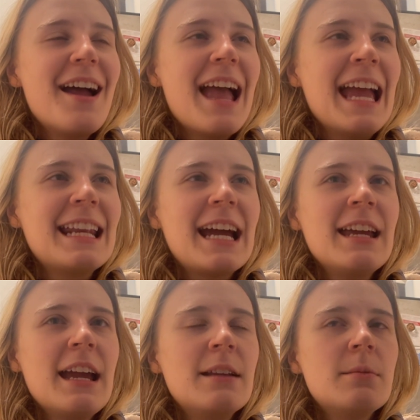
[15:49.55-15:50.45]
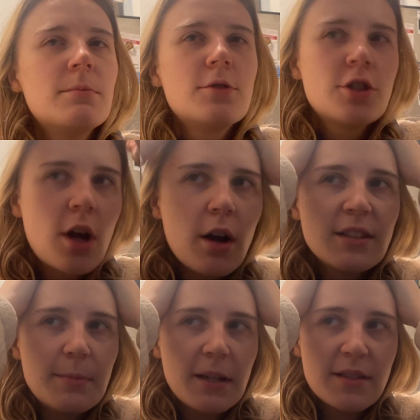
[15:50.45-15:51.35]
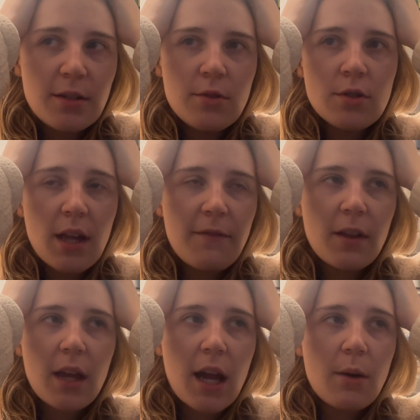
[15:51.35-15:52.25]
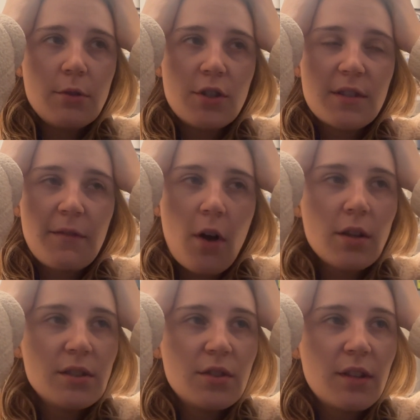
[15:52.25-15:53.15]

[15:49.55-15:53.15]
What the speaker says: And I'm shocked, because usually I feel like I would just fall into,